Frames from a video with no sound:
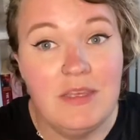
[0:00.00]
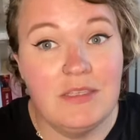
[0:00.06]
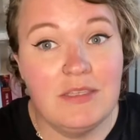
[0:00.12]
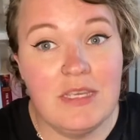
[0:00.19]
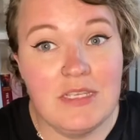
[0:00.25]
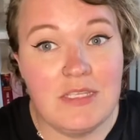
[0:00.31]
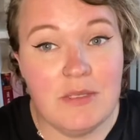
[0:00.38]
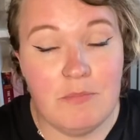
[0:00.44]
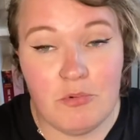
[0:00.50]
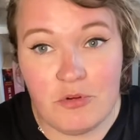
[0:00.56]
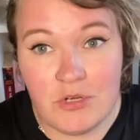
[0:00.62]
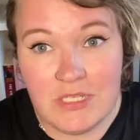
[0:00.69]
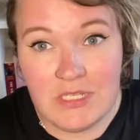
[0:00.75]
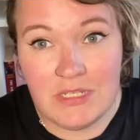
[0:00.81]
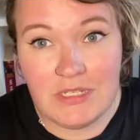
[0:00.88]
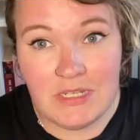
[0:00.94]
This
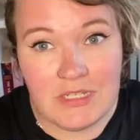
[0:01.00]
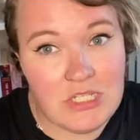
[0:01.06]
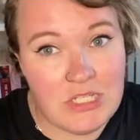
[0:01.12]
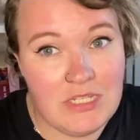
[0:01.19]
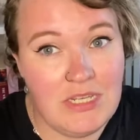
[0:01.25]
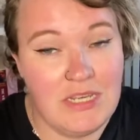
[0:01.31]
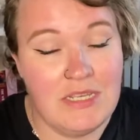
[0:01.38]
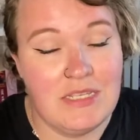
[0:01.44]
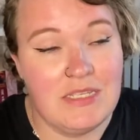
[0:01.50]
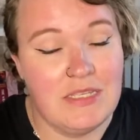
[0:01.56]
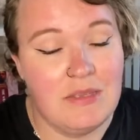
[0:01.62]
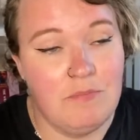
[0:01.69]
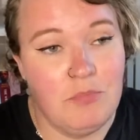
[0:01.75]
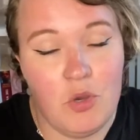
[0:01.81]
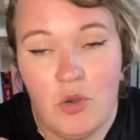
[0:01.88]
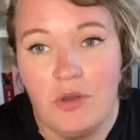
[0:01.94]
prison that she is
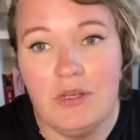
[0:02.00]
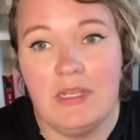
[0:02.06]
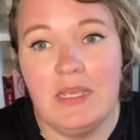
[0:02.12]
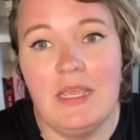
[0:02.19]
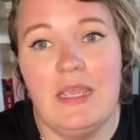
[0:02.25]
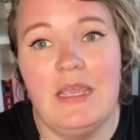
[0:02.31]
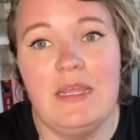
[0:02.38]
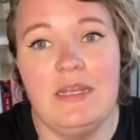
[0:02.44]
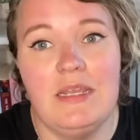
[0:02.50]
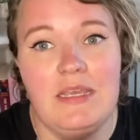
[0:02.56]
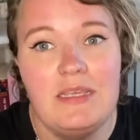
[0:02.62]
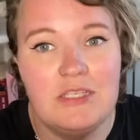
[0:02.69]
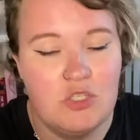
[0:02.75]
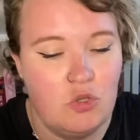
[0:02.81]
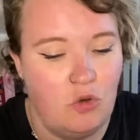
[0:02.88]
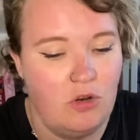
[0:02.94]
put in
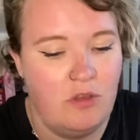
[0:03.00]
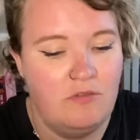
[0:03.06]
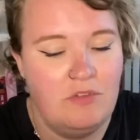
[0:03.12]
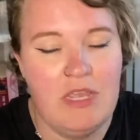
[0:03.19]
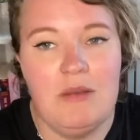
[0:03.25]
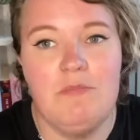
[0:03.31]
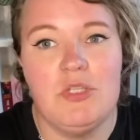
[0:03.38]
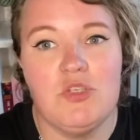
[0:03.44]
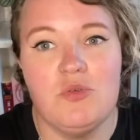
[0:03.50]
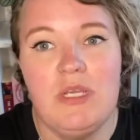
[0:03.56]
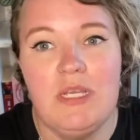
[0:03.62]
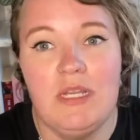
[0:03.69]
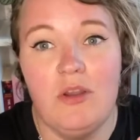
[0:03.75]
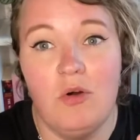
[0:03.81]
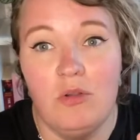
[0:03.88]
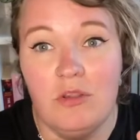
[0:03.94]
is sort of in
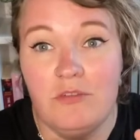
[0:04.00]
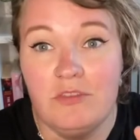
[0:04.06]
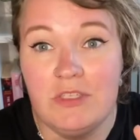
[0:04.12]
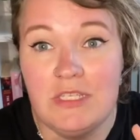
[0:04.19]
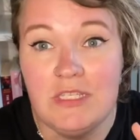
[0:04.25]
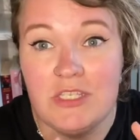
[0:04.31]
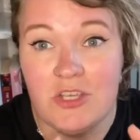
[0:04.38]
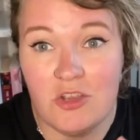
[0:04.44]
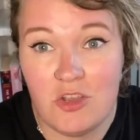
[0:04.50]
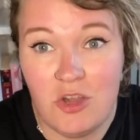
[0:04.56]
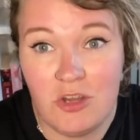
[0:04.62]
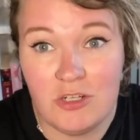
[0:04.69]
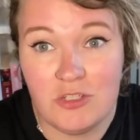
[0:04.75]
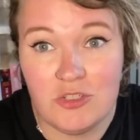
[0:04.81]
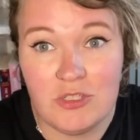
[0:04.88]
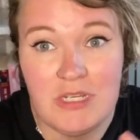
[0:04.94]
between all of these
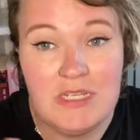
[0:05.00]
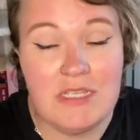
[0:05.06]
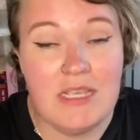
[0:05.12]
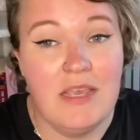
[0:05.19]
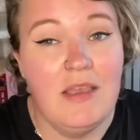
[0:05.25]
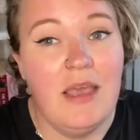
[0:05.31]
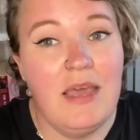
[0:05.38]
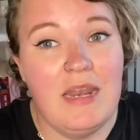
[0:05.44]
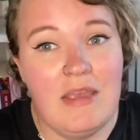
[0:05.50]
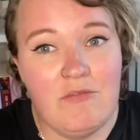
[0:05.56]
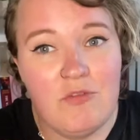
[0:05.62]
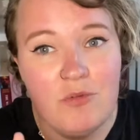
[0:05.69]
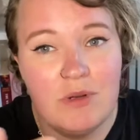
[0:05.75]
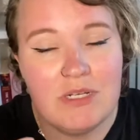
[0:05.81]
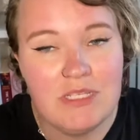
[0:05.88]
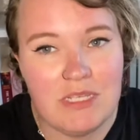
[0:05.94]
countries, and
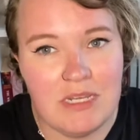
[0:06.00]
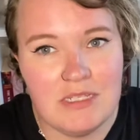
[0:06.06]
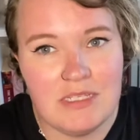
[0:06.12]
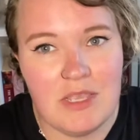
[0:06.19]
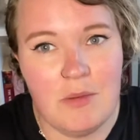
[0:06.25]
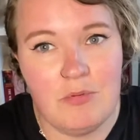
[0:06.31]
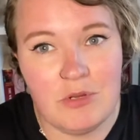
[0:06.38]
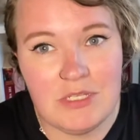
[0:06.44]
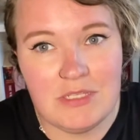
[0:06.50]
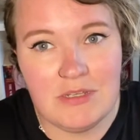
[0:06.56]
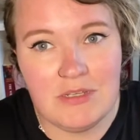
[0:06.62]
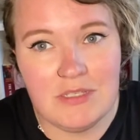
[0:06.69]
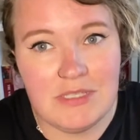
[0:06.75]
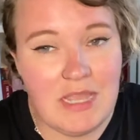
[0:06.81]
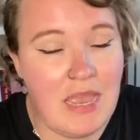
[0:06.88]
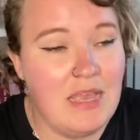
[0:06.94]
everyone sends their
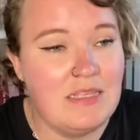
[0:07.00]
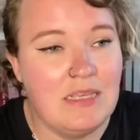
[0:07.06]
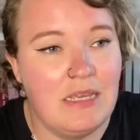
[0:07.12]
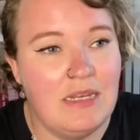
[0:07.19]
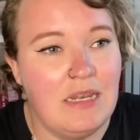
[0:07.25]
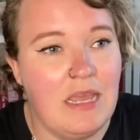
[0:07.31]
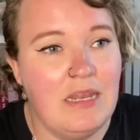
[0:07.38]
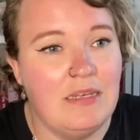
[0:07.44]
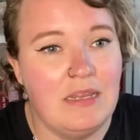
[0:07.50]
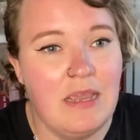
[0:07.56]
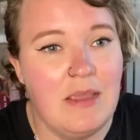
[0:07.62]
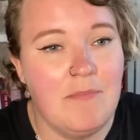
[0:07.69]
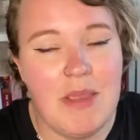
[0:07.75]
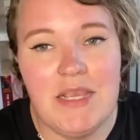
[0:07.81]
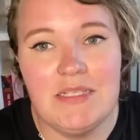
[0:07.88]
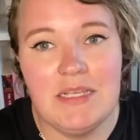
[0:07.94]
prisoners theirs, and then they
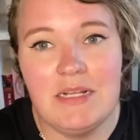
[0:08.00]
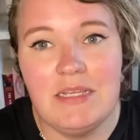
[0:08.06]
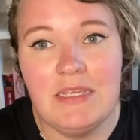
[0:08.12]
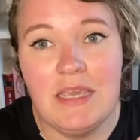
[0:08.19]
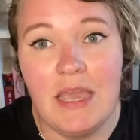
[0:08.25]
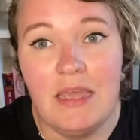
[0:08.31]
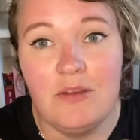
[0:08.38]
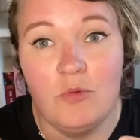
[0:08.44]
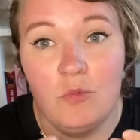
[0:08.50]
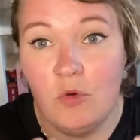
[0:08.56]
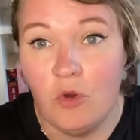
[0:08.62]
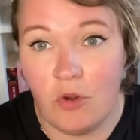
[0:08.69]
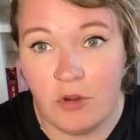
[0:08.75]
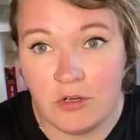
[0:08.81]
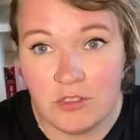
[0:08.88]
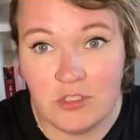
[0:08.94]
basically get
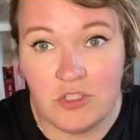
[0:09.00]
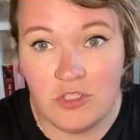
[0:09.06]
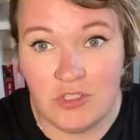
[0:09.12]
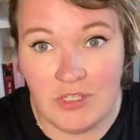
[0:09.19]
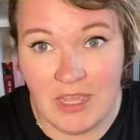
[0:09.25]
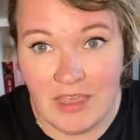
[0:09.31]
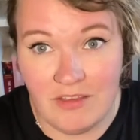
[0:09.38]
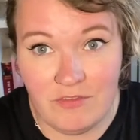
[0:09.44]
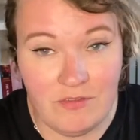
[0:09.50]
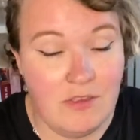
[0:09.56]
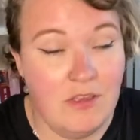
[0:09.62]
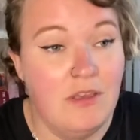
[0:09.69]
worked to death.